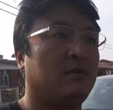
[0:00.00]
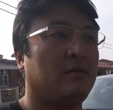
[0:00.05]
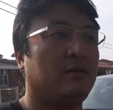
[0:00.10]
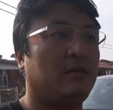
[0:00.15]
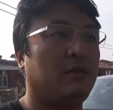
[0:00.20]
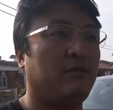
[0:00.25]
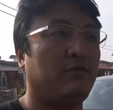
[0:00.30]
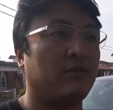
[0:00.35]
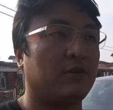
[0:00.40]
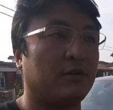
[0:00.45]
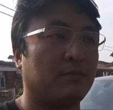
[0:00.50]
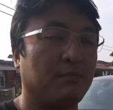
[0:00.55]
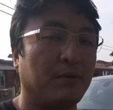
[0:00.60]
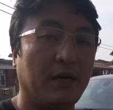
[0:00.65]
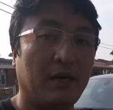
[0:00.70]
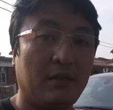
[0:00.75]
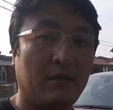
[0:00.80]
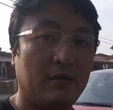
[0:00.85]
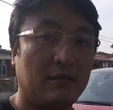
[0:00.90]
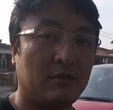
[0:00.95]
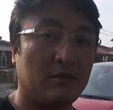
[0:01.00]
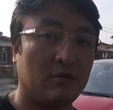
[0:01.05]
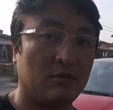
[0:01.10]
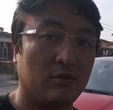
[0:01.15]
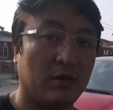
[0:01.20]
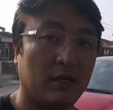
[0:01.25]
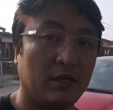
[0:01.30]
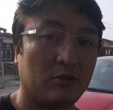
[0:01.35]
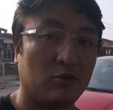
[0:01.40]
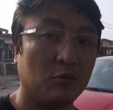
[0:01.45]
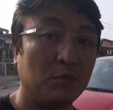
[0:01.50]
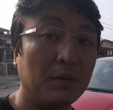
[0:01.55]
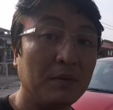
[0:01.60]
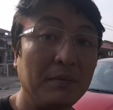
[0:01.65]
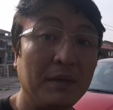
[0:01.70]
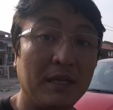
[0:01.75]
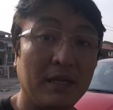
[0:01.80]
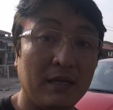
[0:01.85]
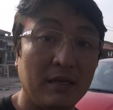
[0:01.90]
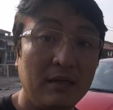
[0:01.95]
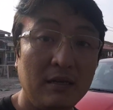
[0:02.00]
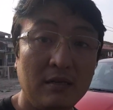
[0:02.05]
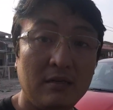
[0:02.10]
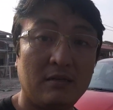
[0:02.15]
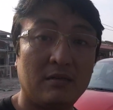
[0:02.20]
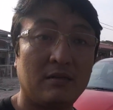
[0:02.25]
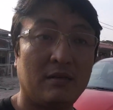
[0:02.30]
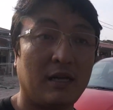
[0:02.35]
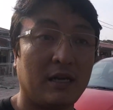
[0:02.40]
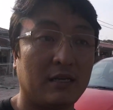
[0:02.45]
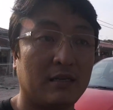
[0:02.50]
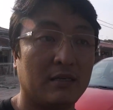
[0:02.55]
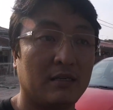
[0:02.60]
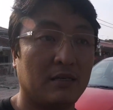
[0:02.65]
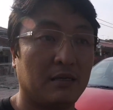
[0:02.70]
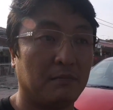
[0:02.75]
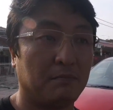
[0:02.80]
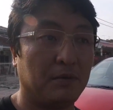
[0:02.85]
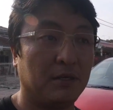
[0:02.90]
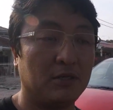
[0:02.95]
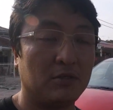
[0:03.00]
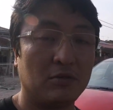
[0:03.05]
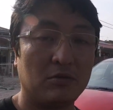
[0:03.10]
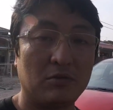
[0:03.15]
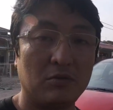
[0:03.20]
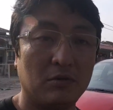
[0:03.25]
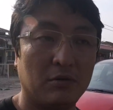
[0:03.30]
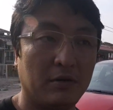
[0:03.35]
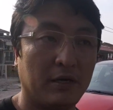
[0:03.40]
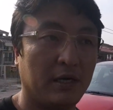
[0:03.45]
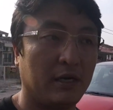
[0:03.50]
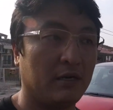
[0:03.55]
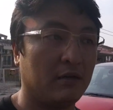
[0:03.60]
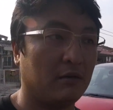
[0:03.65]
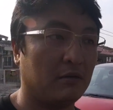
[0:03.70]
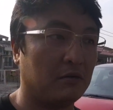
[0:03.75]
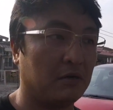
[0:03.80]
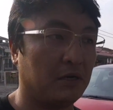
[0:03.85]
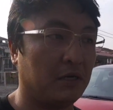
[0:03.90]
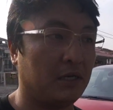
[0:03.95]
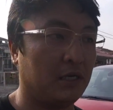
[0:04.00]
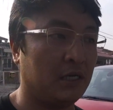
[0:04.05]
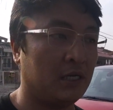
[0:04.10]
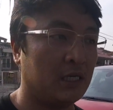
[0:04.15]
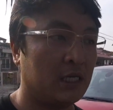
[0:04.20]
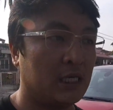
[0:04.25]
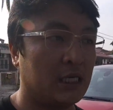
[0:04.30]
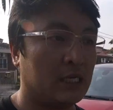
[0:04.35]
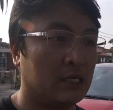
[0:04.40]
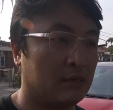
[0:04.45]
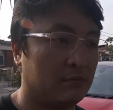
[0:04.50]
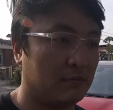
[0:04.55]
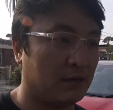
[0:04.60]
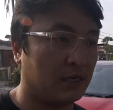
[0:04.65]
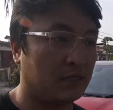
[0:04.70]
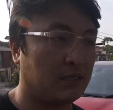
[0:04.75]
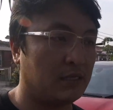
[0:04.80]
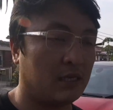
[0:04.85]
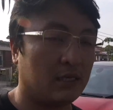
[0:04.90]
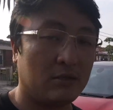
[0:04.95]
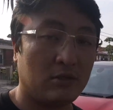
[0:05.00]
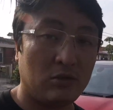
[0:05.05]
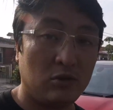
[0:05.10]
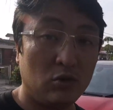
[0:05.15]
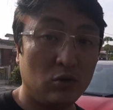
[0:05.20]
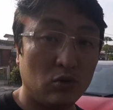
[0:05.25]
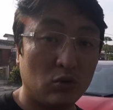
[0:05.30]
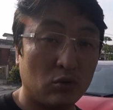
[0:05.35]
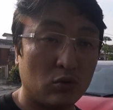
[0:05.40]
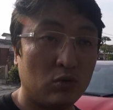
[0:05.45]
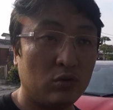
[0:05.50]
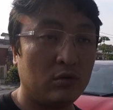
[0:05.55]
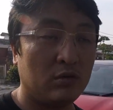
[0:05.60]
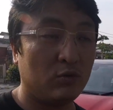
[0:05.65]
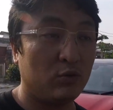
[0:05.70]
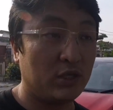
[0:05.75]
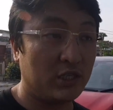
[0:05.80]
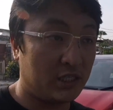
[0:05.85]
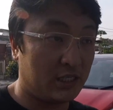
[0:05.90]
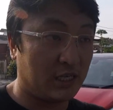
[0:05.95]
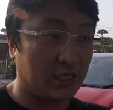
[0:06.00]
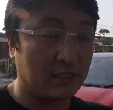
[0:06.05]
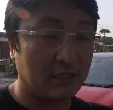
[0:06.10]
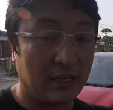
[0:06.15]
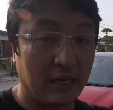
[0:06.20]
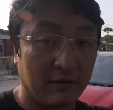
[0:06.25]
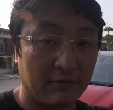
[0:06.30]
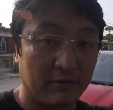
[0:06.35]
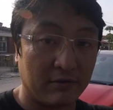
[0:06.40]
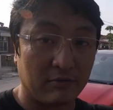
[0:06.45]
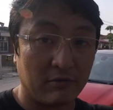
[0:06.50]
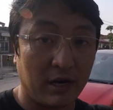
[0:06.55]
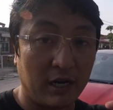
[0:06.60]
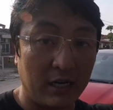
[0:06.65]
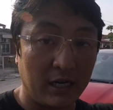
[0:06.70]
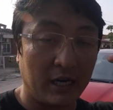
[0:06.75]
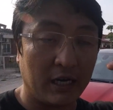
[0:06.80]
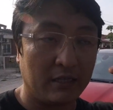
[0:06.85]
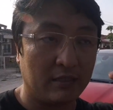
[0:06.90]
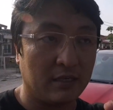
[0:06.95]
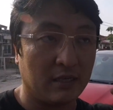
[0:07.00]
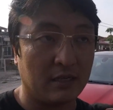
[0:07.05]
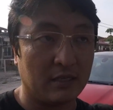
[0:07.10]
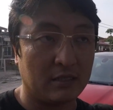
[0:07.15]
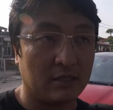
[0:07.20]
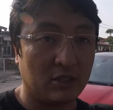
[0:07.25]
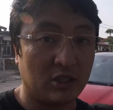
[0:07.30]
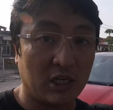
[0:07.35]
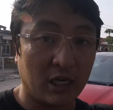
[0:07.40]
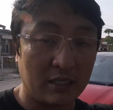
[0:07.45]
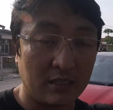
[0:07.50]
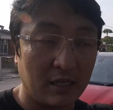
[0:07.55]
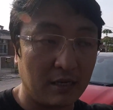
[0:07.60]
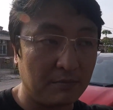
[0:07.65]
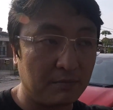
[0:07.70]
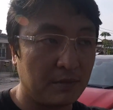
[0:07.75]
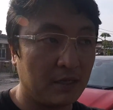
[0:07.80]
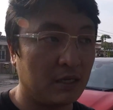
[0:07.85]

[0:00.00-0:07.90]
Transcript: if you compare this to a Super Mini like a Peugeot 208 or a Mazda 2, which doesn't have a ride height that is jacked up,